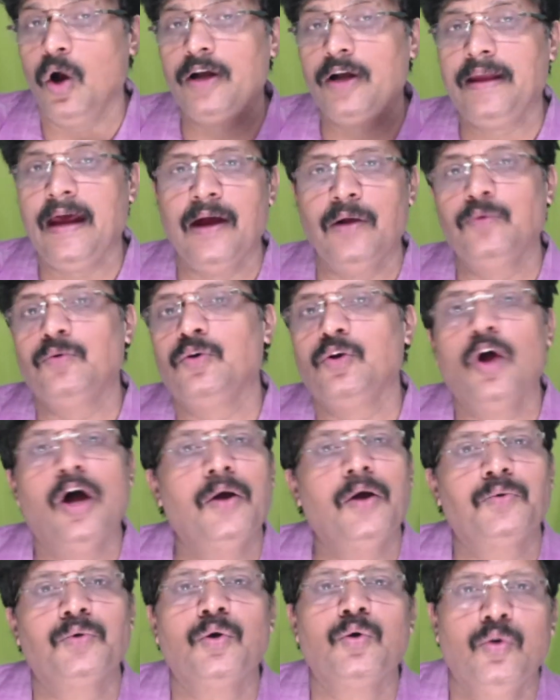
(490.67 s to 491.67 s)
you have to
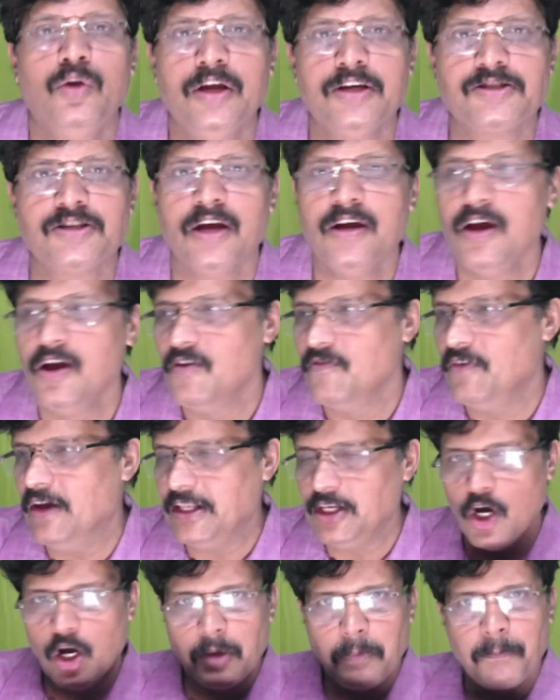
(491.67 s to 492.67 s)
do is, when you are
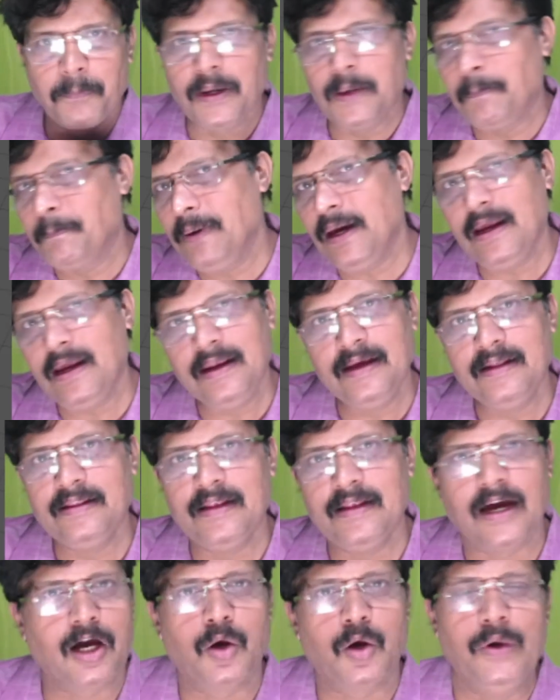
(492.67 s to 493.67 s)
preparing the
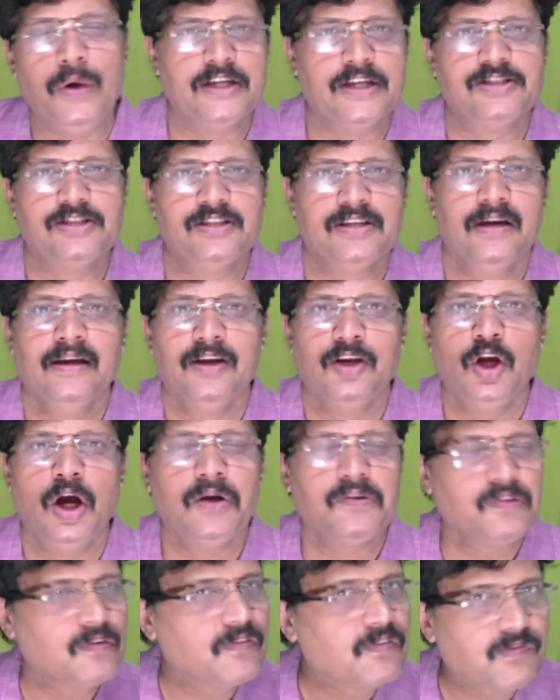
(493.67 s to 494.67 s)
quiz, you have to
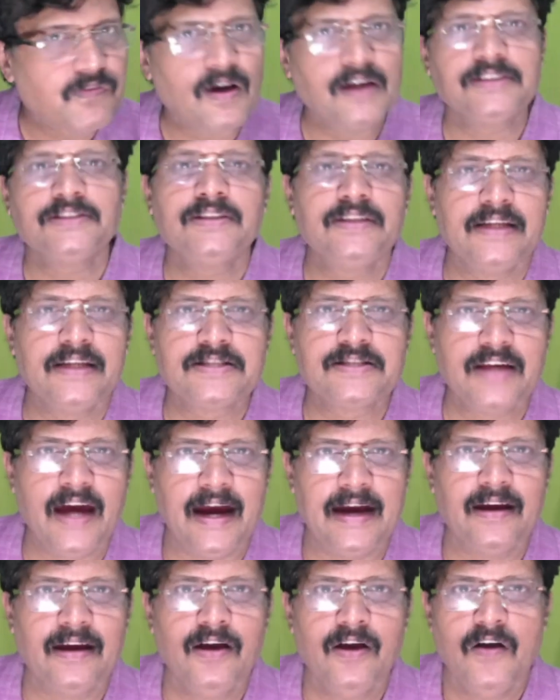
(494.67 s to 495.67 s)
first decide
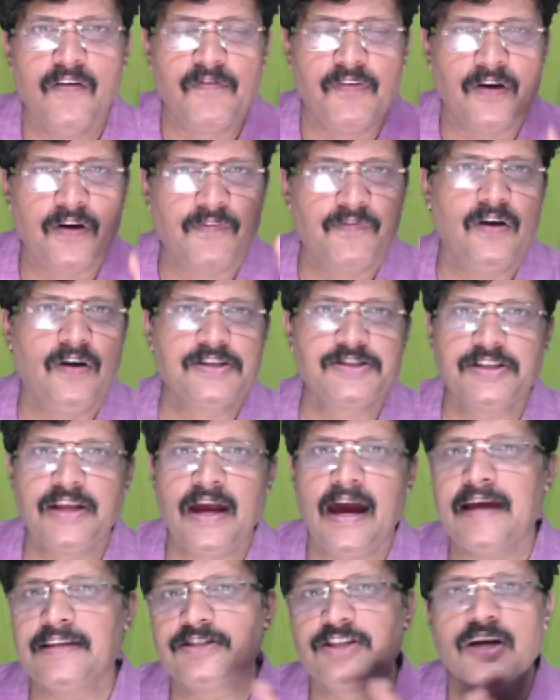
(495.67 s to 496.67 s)
for first
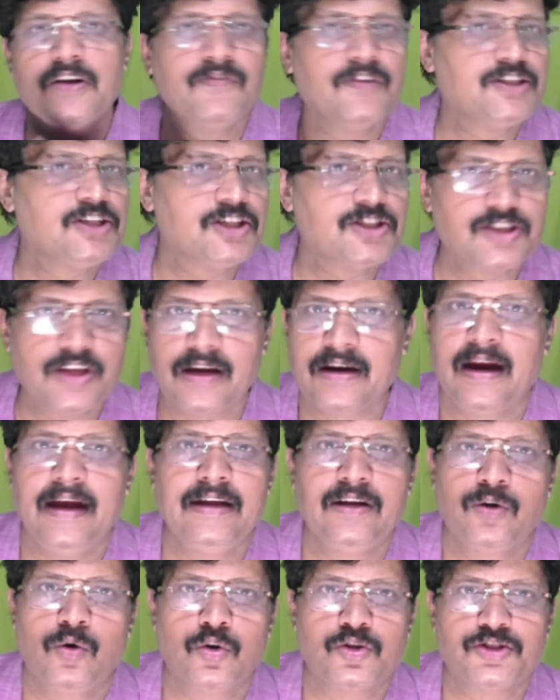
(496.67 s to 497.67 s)
answer which is the right
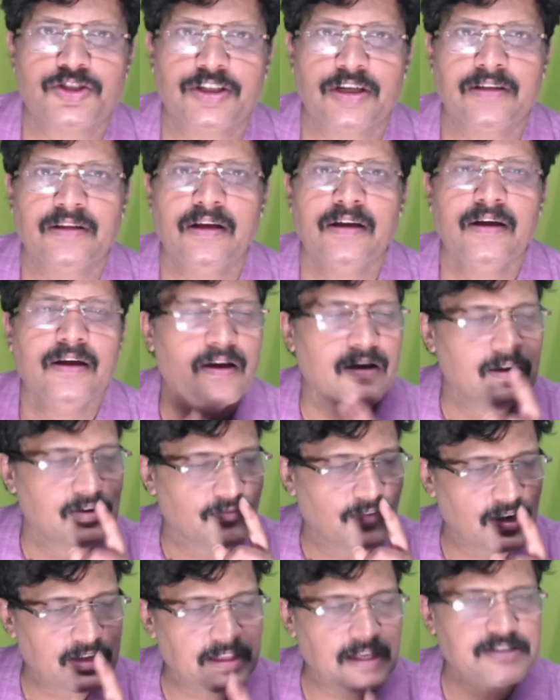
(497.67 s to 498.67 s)
question, for the
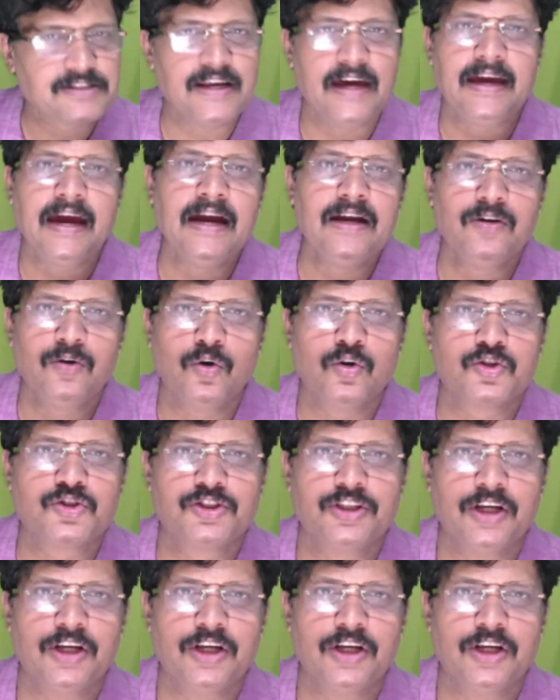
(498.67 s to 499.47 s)
second question